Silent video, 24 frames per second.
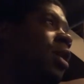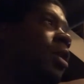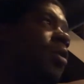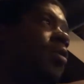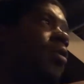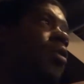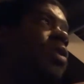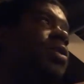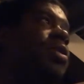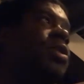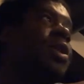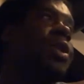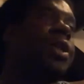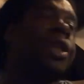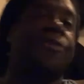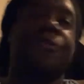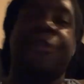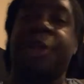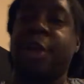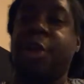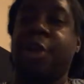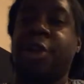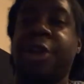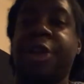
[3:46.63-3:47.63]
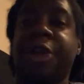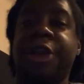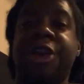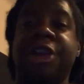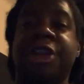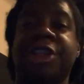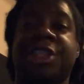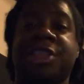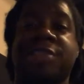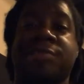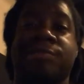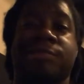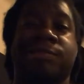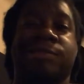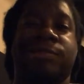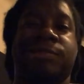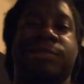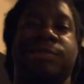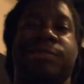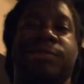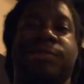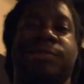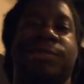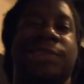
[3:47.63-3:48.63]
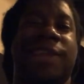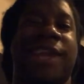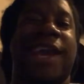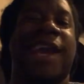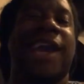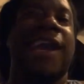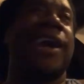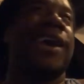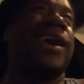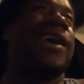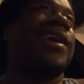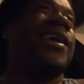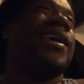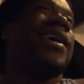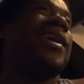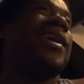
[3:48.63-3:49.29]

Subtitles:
Going to a different Hooters? Nah.